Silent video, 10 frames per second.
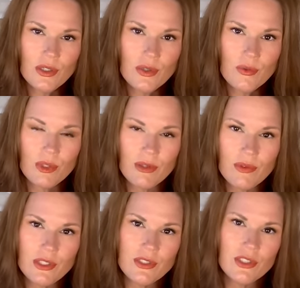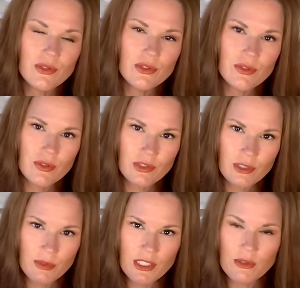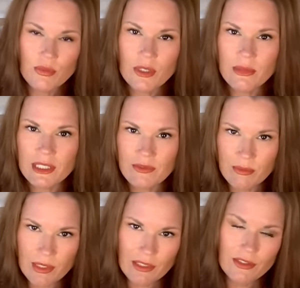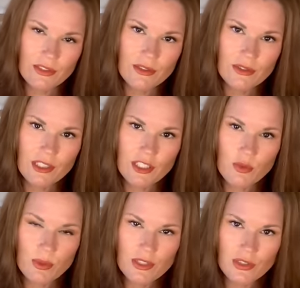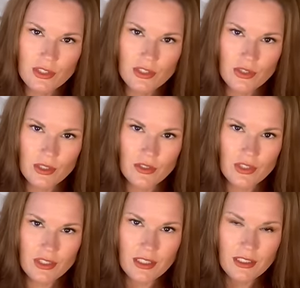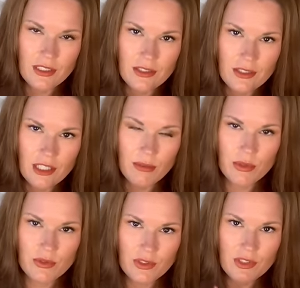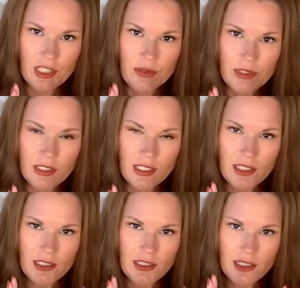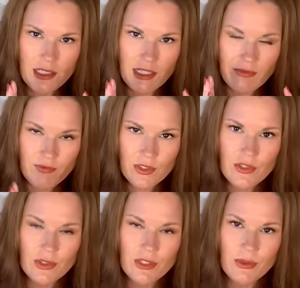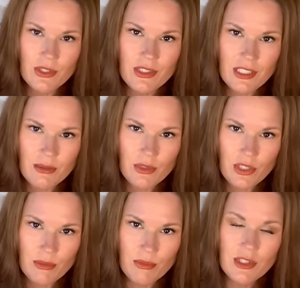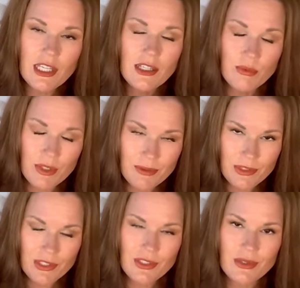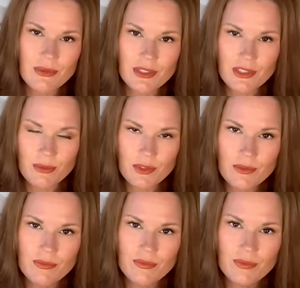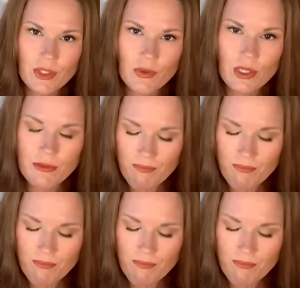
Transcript: Whatever it is that you could throw at them, they could probably give it back to you, especially since your energy is like this. I both desire it. It frustrates me at the same time. They could probably say something similar, okay?